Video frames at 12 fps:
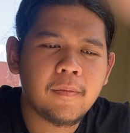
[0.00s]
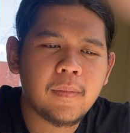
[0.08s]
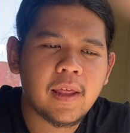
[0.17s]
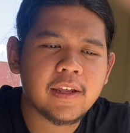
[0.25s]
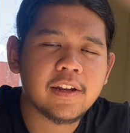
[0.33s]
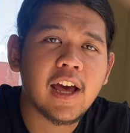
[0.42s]

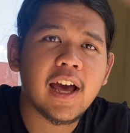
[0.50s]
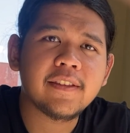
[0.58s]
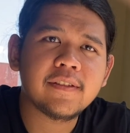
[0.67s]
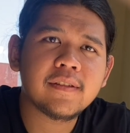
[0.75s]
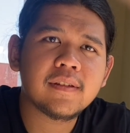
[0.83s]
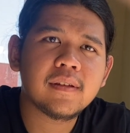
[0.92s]
like
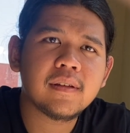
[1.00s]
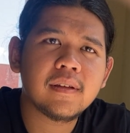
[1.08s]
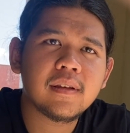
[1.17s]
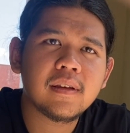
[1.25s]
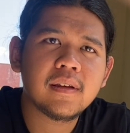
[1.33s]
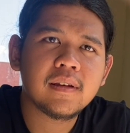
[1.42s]
nuts,
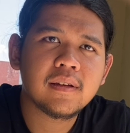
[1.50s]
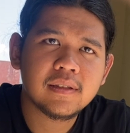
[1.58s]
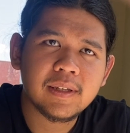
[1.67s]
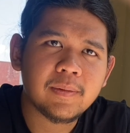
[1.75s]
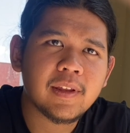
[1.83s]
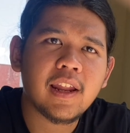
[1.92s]

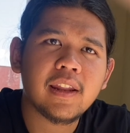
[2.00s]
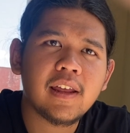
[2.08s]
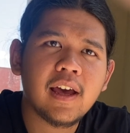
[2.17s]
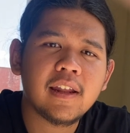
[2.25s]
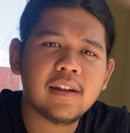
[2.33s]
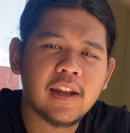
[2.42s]
something like
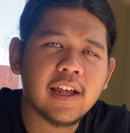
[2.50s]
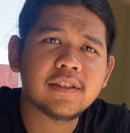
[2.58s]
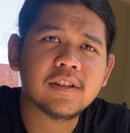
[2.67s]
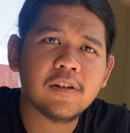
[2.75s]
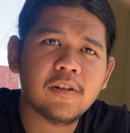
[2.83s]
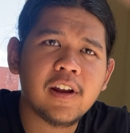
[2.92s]
that, nuts,
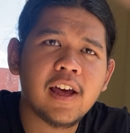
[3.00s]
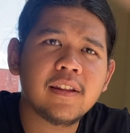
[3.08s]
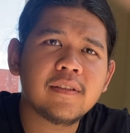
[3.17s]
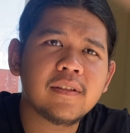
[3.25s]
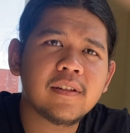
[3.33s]
coconut.